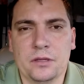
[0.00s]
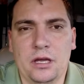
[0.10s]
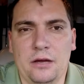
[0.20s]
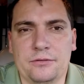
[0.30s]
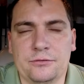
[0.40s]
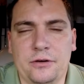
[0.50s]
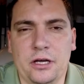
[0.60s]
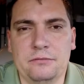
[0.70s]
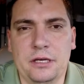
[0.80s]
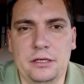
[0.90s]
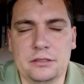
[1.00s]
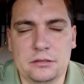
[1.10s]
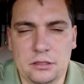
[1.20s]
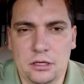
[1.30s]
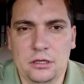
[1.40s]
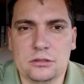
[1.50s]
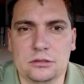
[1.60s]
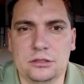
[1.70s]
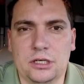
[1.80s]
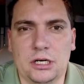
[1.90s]
after five days so
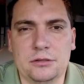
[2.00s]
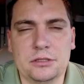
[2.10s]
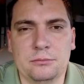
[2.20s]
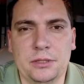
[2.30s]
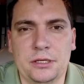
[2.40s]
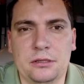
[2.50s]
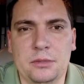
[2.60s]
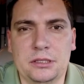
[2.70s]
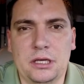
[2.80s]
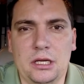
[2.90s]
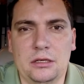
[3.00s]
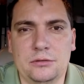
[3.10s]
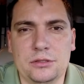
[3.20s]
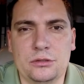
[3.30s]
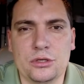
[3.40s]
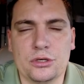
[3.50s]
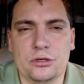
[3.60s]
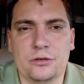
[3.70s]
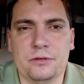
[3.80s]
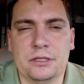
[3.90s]
the drivers complained about that it was too
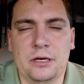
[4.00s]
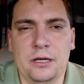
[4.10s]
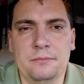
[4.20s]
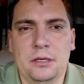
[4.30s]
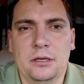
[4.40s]
short of a time